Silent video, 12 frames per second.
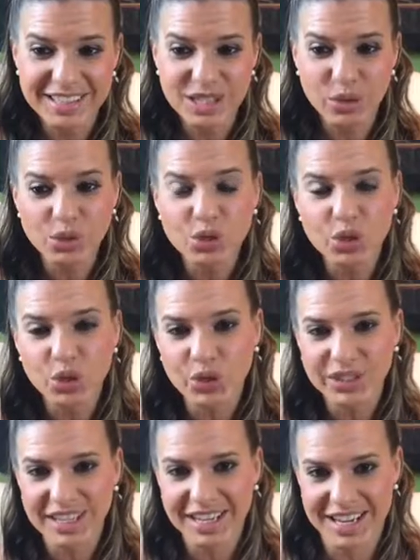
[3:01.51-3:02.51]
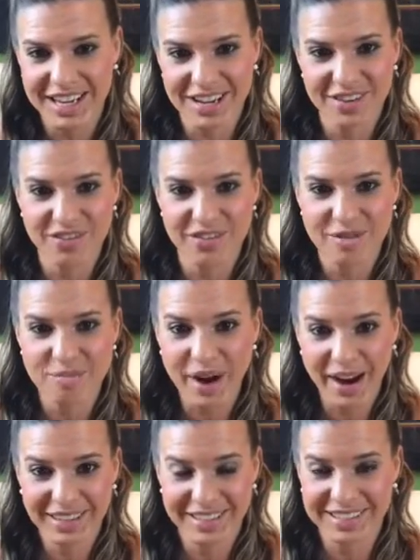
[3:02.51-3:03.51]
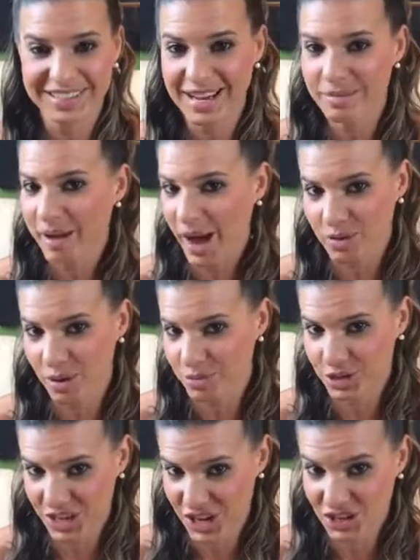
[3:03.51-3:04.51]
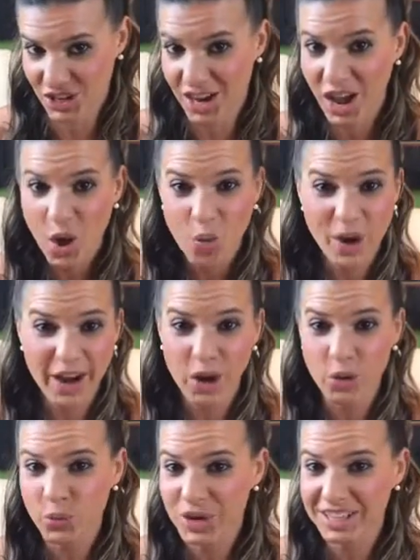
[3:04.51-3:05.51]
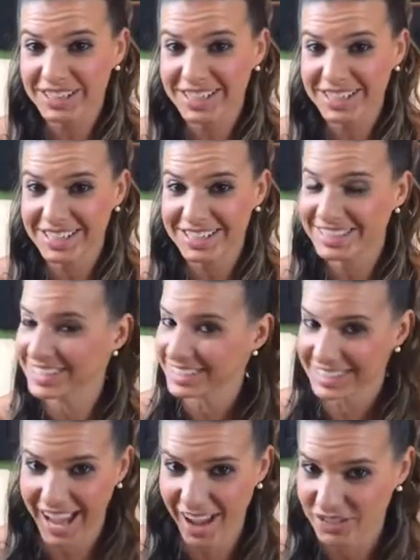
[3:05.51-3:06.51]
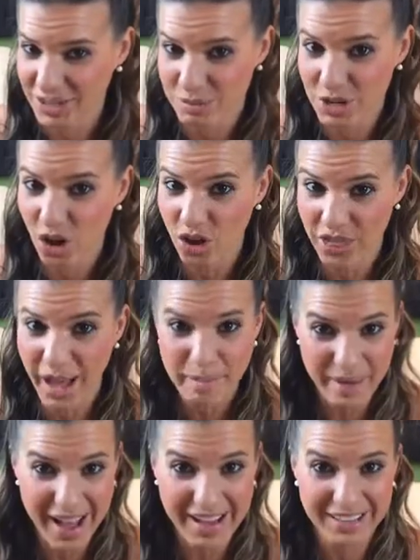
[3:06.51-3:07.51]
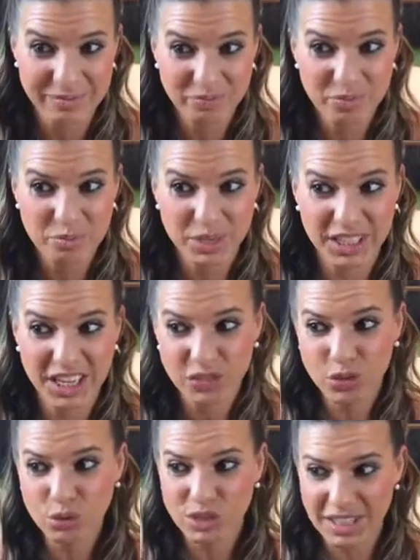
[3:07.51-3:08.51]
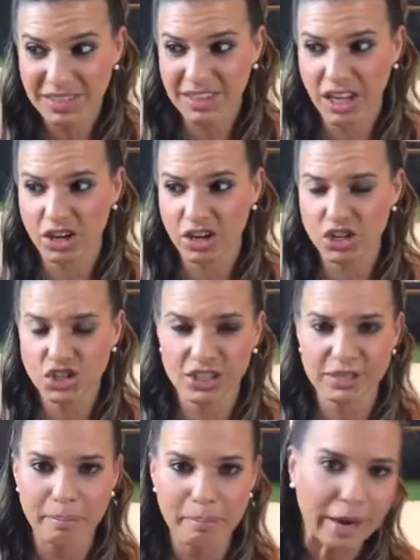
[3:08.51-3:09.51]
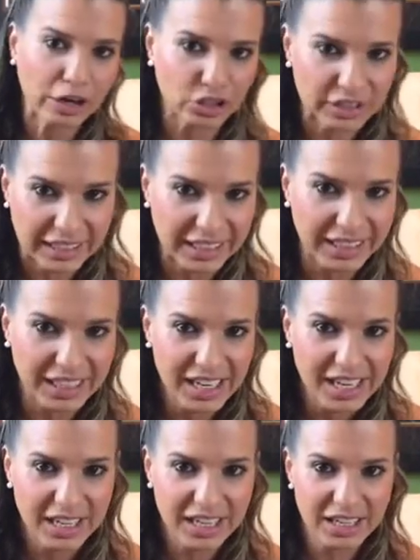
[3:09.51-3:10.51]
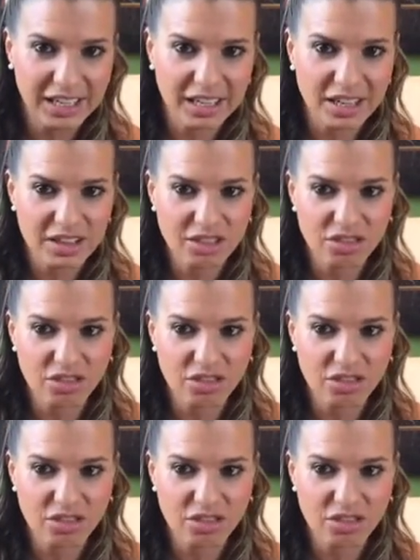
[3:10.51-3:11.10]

it's those girls that give pregnancy a bad reputation when it really doesn't have to be all that bad. But if you sit there and just marinate in